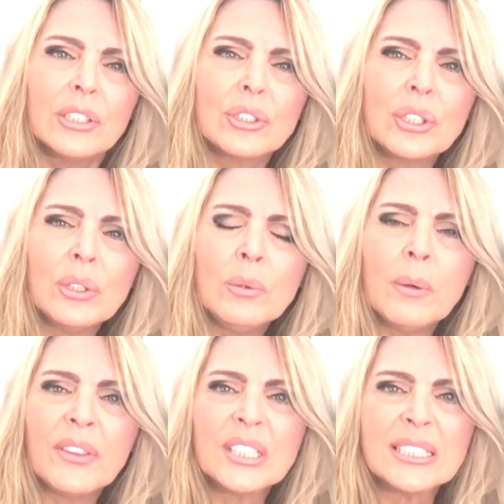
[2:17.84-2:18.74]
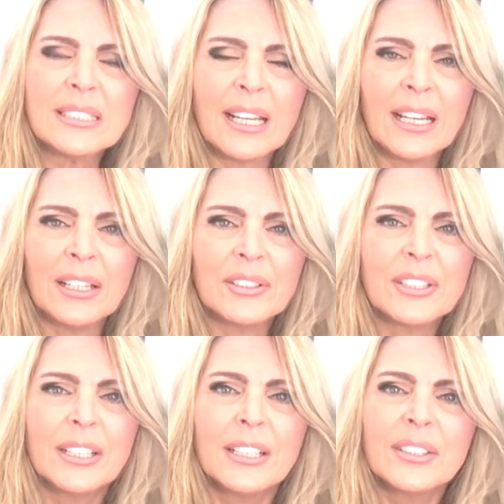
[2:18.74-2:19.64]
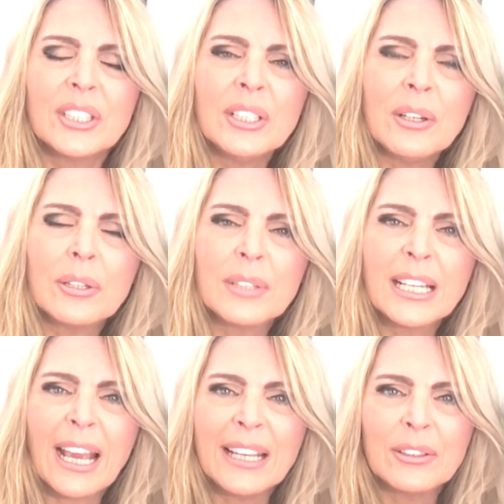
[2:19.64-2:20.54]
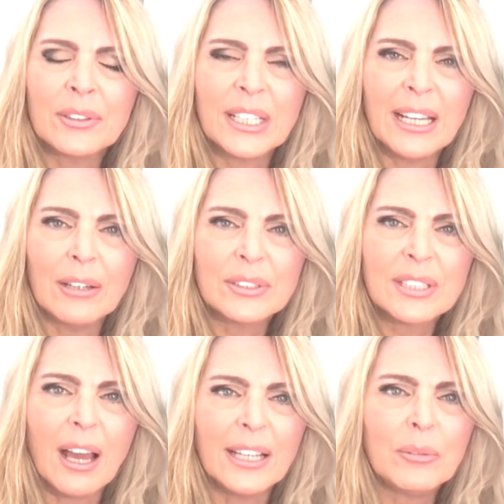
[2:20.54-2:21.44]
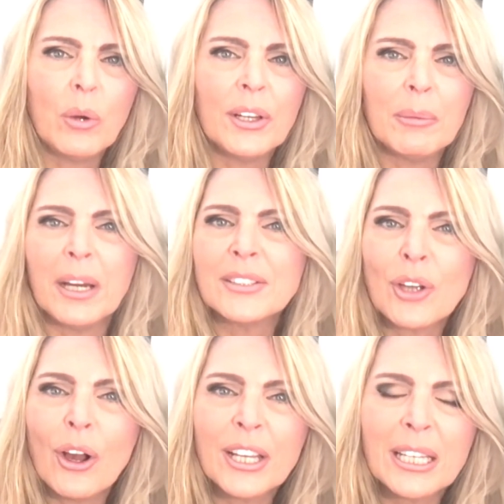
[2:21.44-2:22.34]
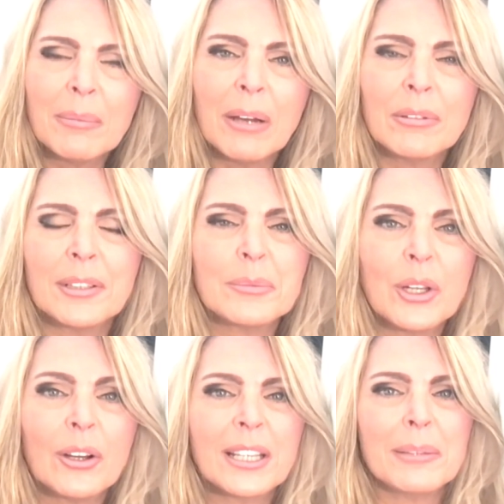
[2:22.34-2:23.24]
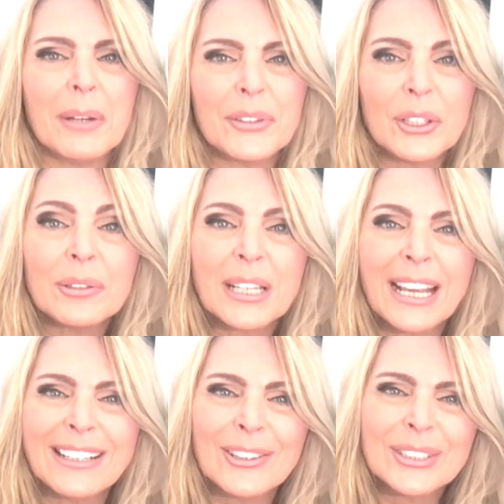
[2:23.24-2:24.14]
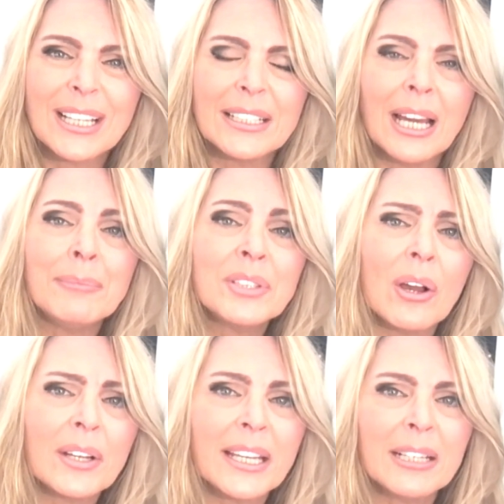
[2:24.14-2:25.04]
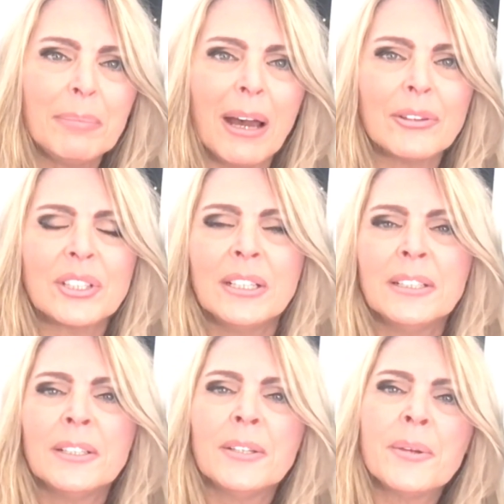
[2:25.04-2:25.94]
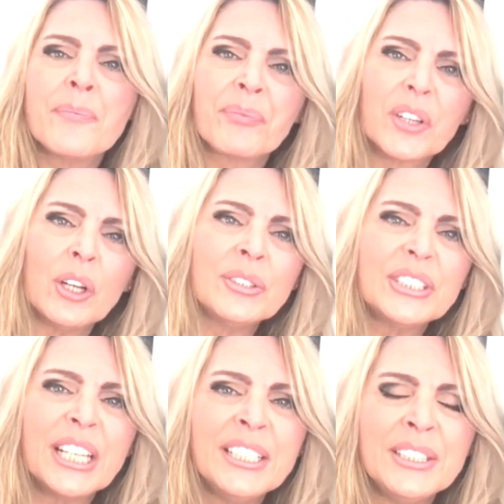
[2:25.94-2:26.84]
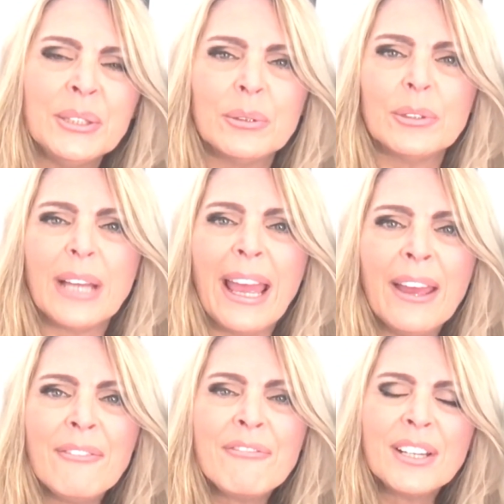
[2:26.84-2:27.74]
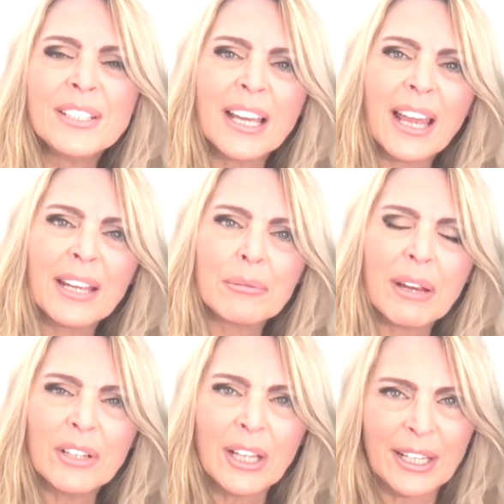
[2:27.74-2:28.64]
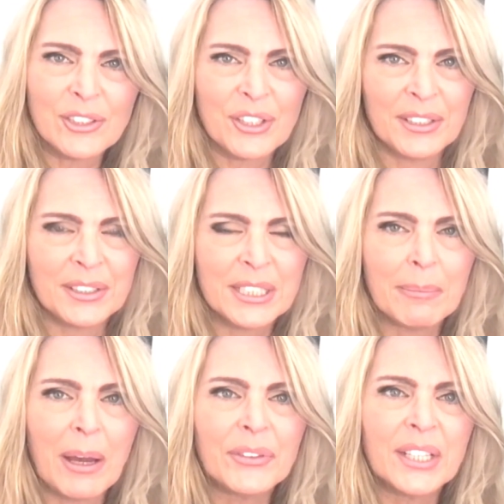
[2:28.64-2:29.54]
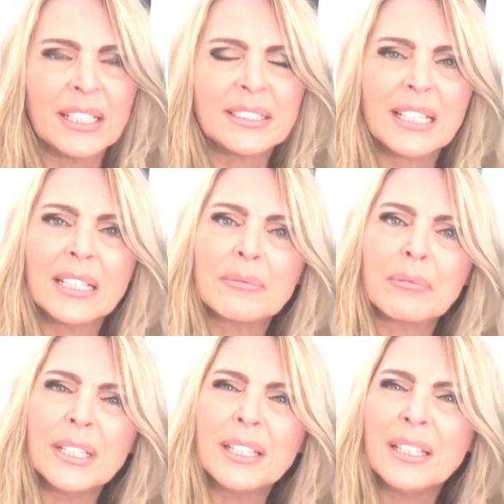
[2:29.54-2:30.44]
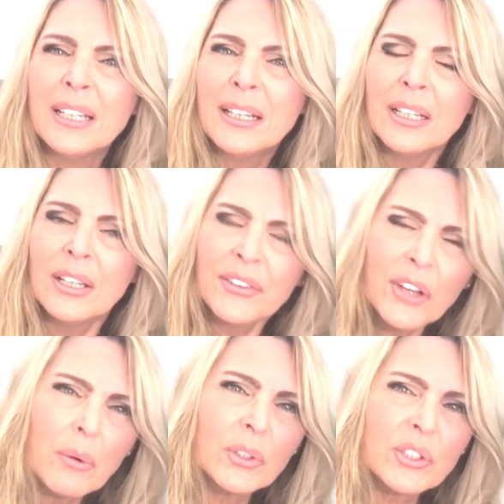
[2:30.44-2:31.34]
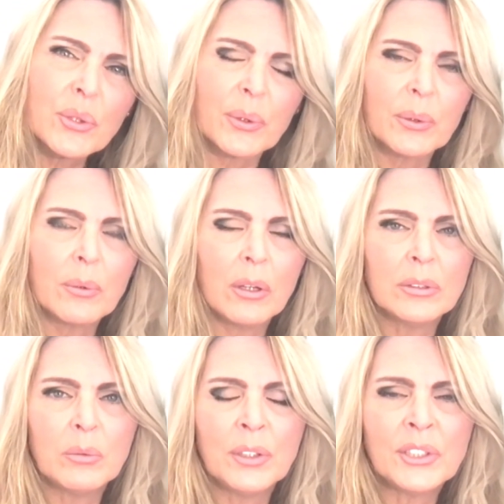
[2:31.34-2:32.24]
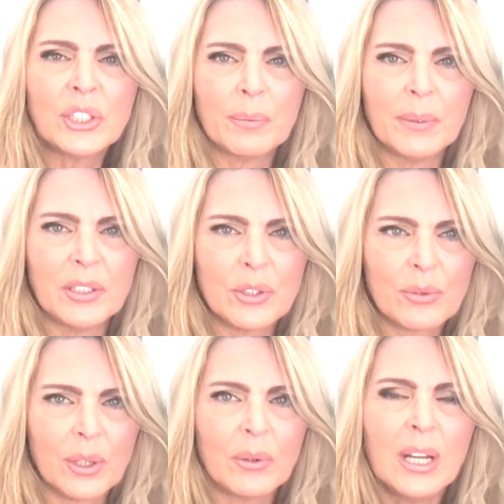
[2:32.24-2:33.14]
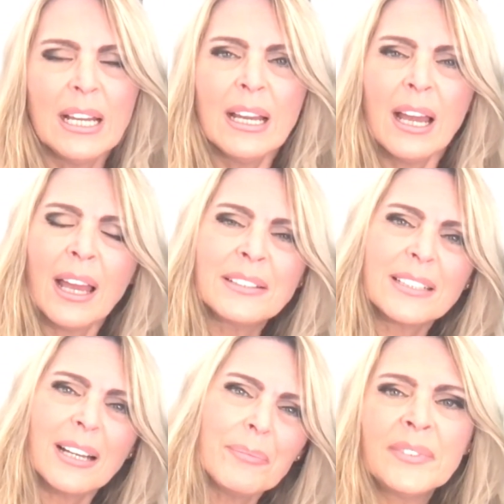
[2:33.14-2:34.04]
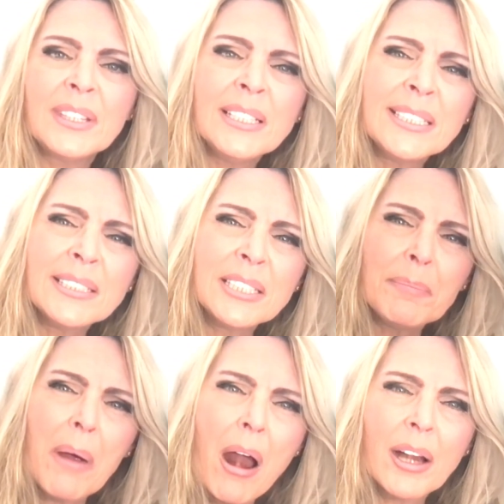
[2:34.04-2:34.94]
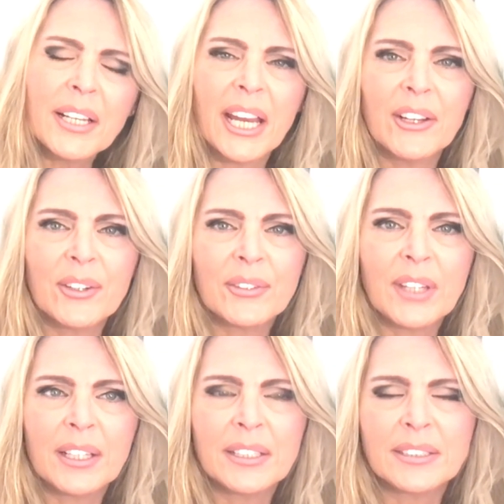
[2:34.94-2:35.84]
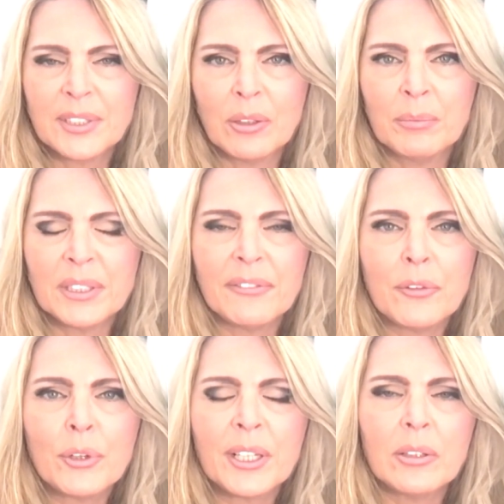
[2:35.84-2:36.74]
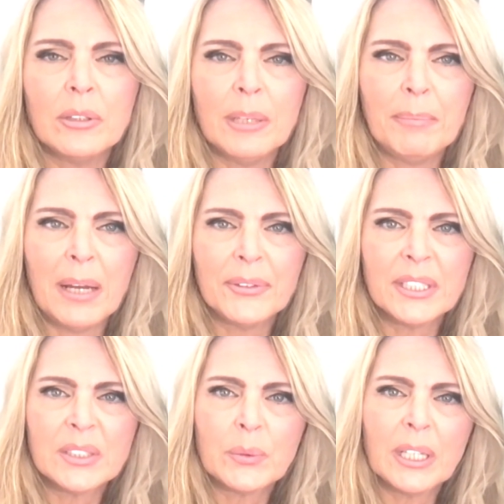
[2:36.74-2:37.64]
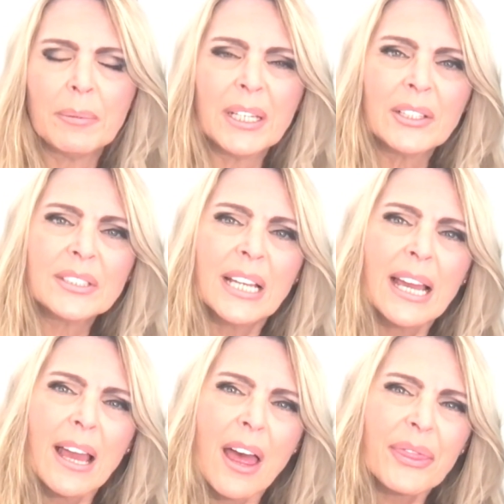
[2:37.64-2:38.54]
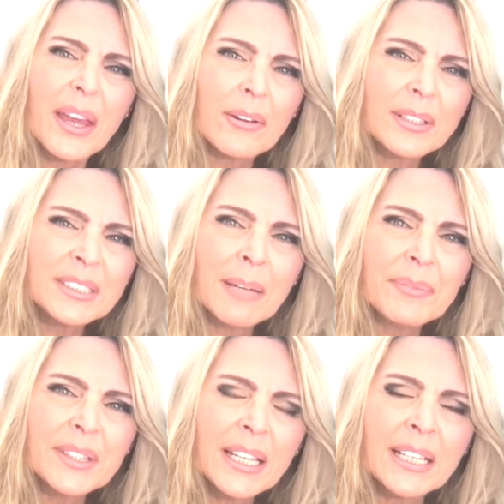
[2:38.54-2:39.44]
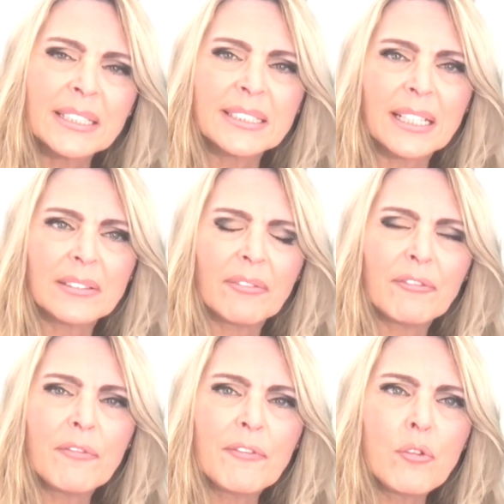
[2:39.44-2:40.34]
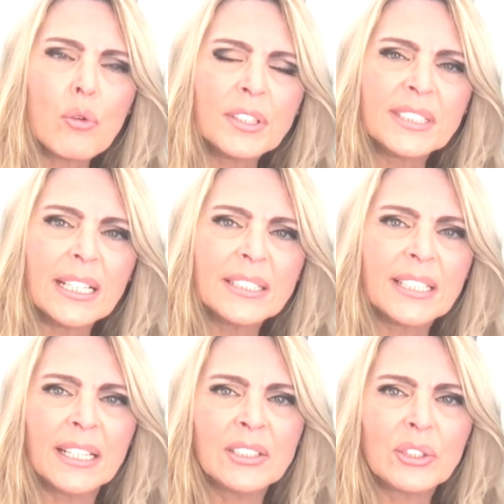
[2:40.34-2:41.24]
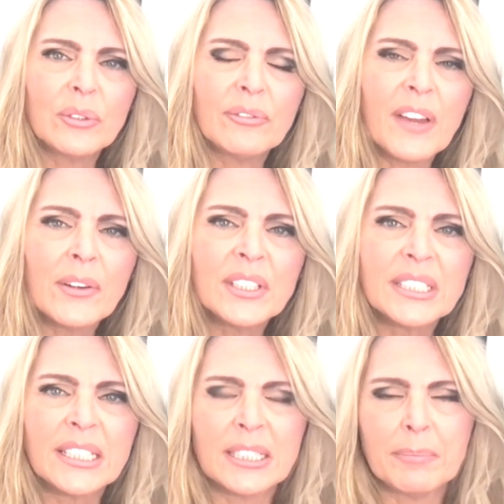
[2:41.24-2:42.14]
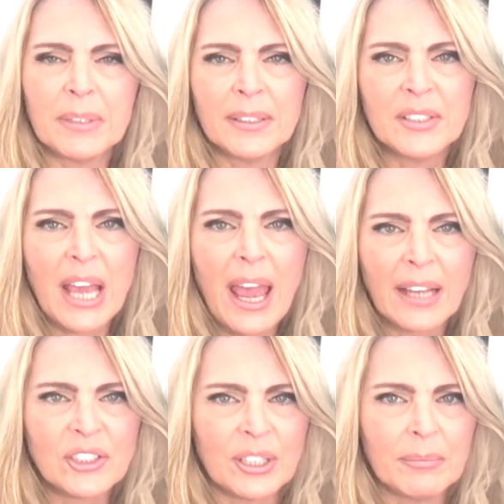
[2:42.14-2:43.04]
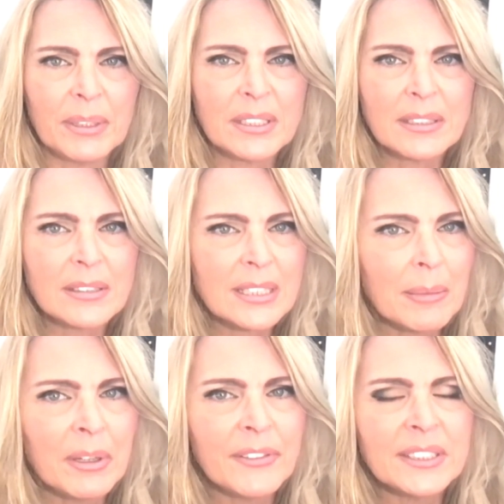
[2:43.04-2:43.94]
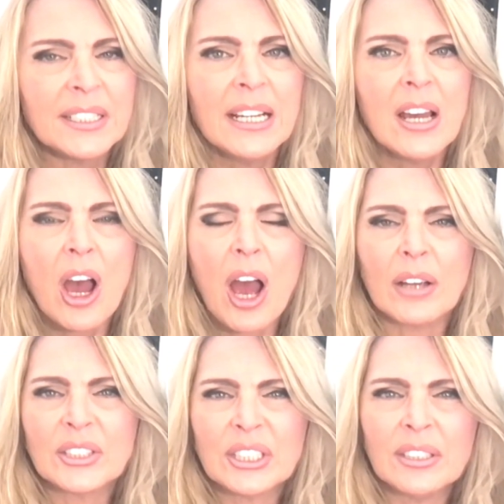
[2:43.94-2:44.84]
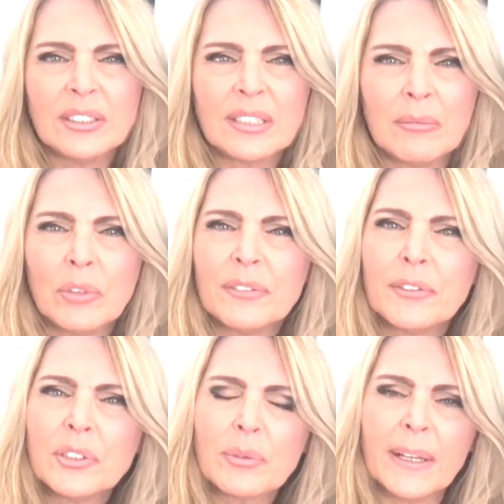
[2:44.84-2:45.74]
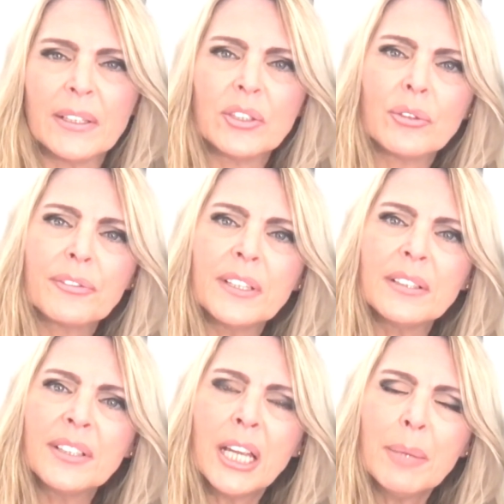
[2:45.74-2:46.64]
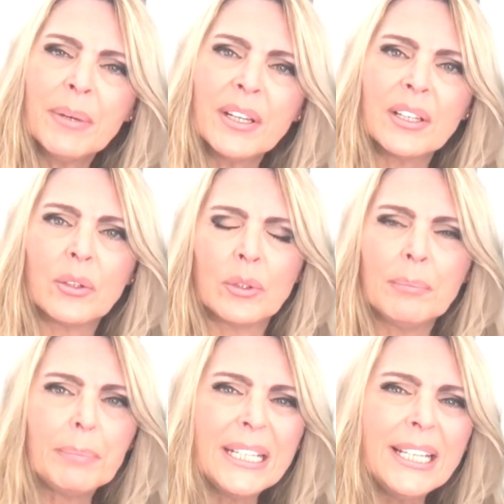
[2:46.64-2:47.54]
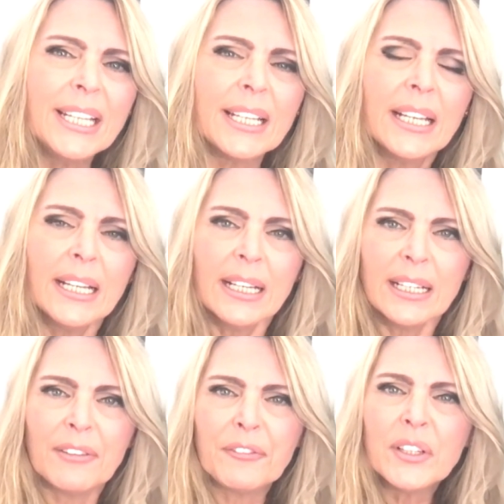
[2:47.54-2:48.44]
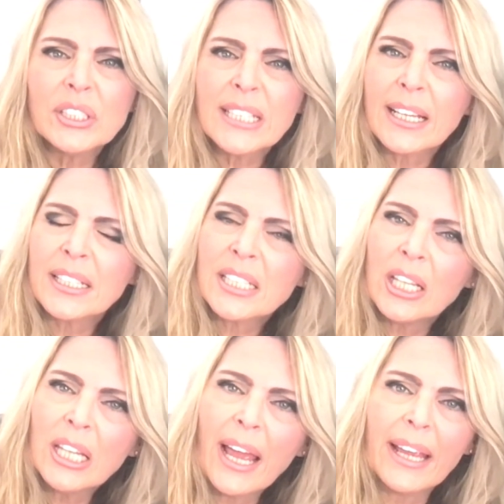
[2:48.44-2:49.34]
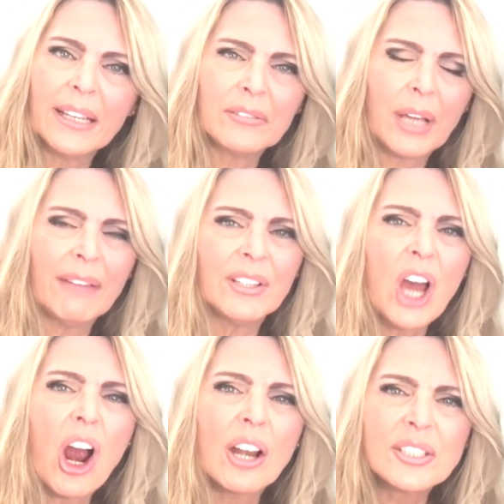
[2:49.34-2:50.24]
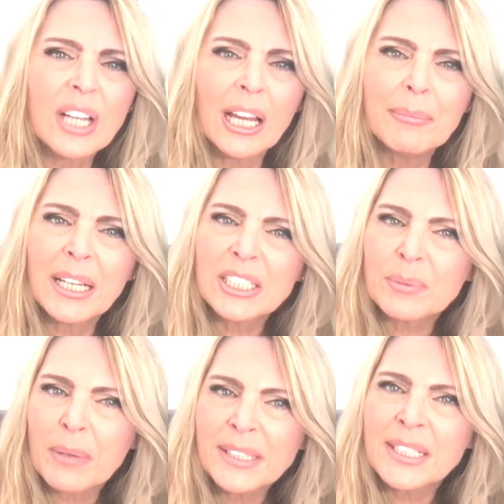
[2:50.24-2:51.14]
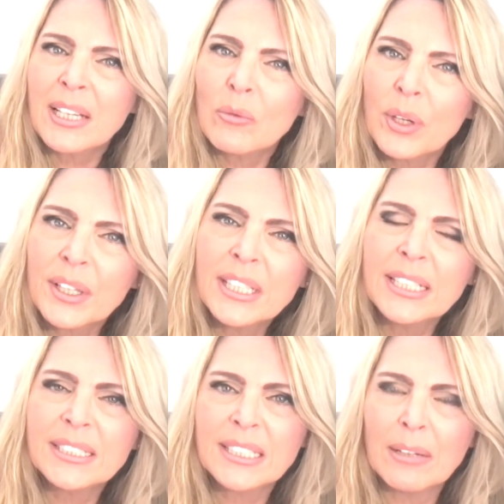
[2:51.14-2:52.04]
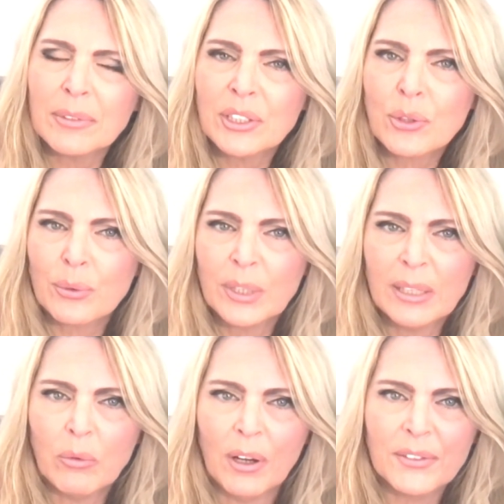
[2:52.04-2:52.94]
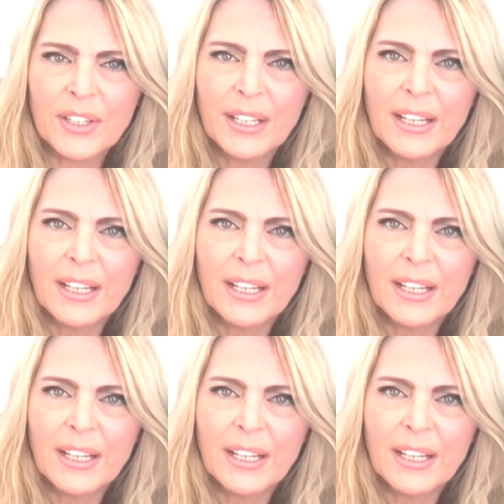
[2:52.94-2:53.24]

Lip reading: to withstand the hurricane on the outside. What am I talking about when I'm talking about the hurricane outside? I'm talking about continual, everyday revelations about things that we thought were true or wanted to be true. And this is the part here that is so metaphorical about this week, because there are some things that force us into very disciplined action, but some of us are still somewhat frustrated or feel inhibited or impeded. It feels like a delay, and we're having a hard time expressing what it is that we truly want.